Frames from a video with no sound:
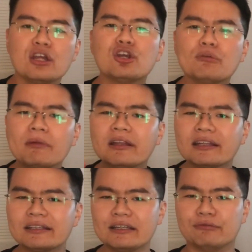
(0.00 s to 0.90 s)

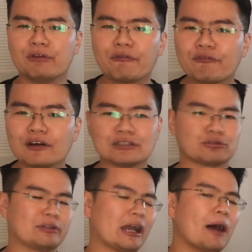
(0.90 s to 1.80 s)
Humidity refers
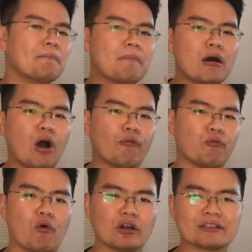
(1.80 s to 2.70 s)
to the amount
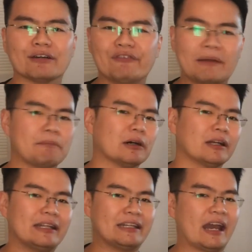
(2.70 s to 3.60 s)
of water
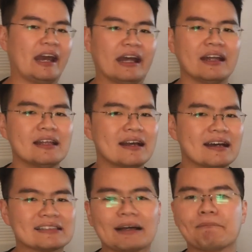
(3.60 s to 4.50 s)
vapor in the air.
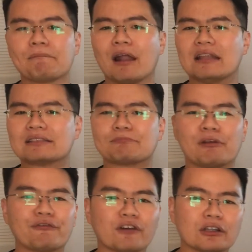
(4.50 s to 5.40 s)
Some plants
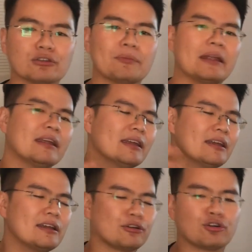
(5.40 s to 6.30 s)
prefer to be
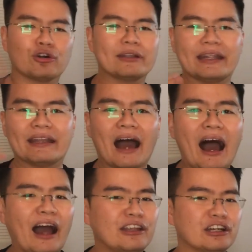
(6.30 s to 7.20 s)
grown in
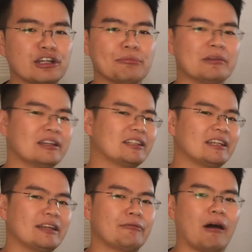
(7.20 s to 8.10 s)
higher
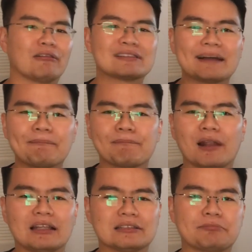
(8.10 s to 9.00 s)
humidity, while some
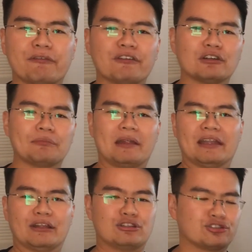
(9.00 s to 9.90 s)
plants prefer to be
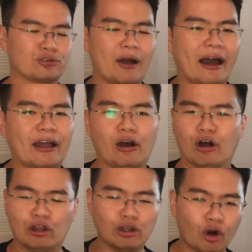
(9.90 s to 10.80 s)
in a dry
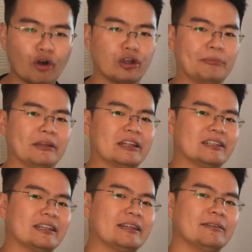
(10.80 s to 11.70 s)
or low
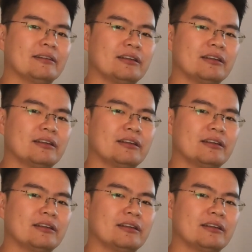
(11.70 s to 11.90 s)
humidity.